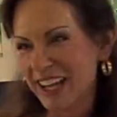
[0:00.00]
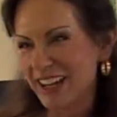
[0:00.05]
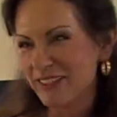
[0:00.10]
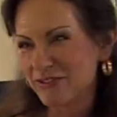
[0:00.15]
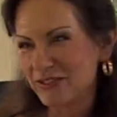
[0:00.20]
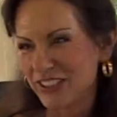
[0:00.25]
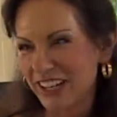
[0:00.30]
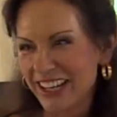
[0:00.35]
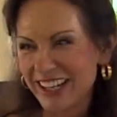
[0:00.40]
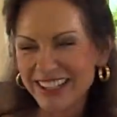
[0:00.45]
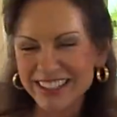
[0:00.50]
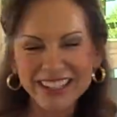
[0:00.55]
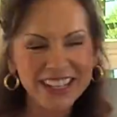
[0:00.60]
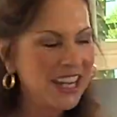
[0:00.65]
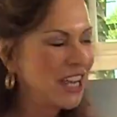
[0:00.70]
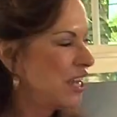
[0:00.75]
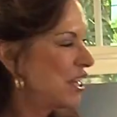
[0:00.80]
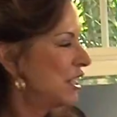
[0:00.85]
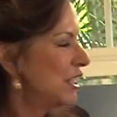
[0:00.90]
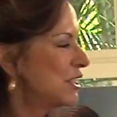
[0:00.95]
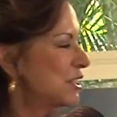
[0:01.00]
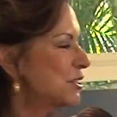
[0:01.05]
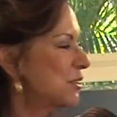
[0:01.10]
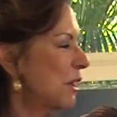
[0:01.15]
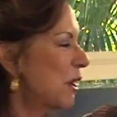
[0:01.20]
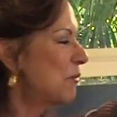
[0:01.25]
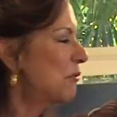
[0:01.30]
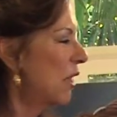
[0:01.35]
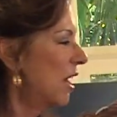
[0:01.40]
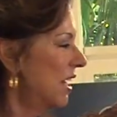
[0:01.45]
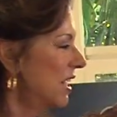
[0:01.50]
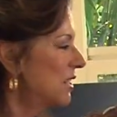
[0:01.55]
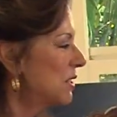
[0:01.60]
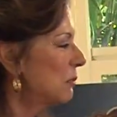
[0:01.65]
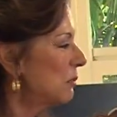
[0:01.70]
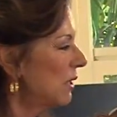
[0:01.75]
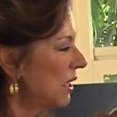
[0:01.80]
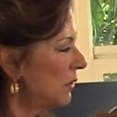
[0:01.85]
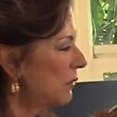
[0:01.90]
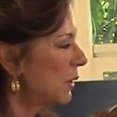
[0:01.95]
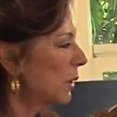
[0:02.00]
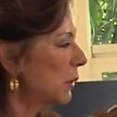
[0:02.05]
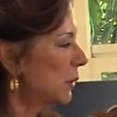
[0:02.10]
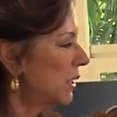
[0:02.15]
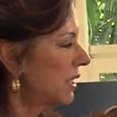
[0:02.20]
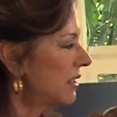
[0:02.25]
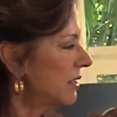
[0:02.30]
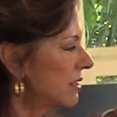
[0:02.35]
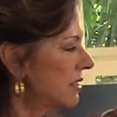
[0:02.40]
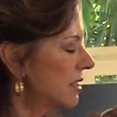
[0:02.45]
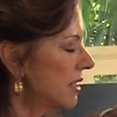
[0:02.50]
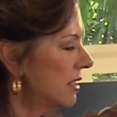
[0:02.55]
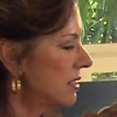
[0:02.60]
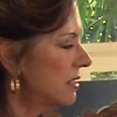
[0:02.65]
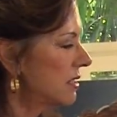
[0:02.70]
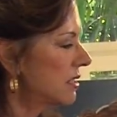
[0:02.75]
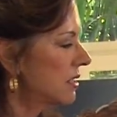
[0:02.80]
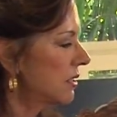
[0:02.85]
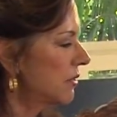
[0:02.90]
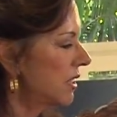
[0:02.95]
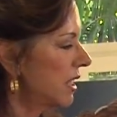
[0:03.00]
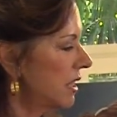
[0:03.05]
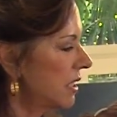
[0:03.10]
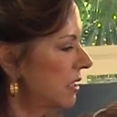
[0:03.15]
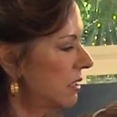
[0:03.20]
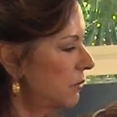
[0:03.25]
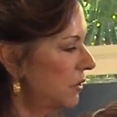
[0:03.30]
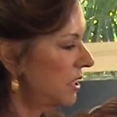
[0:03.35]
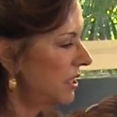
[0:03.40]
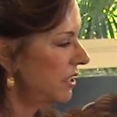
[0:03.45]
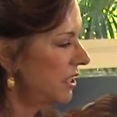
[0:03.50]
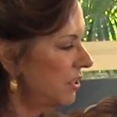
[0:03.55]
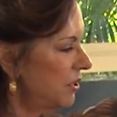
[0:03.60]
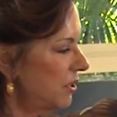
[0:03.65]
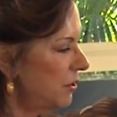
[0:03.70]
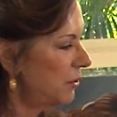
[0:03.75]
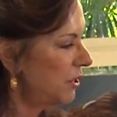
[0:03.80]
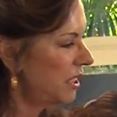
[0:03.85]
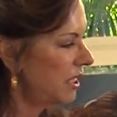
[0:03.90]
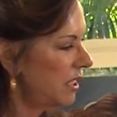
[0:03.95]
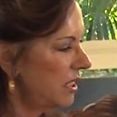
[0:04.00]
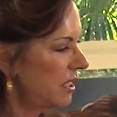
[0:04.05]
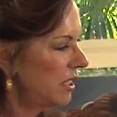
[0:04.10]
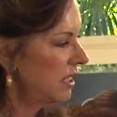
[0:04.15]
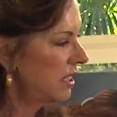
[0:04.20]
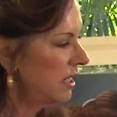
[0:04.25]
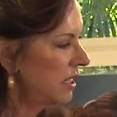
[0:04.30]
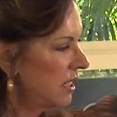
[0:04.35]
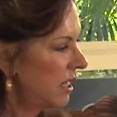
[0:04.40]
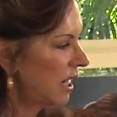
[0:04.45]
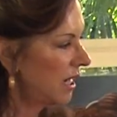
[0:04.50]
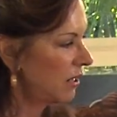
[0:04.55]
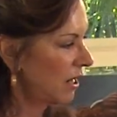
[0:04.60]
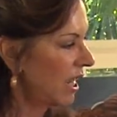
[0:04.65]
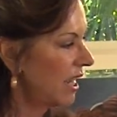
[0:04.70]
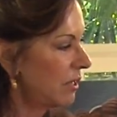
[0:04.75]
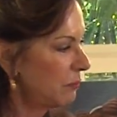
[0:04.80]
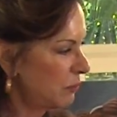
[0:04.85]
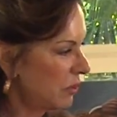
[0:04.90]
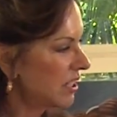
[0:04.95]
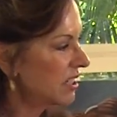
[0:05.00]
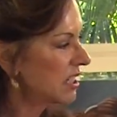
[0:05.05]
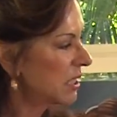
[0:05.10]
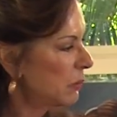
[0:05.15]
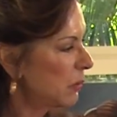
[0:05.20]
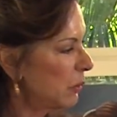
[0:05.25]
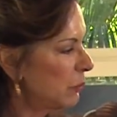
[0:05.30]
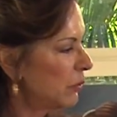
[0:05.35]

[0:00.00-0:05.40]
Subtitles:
left, right? So I wanted to play with oils, and so I thought, well, you know what? I had picked up a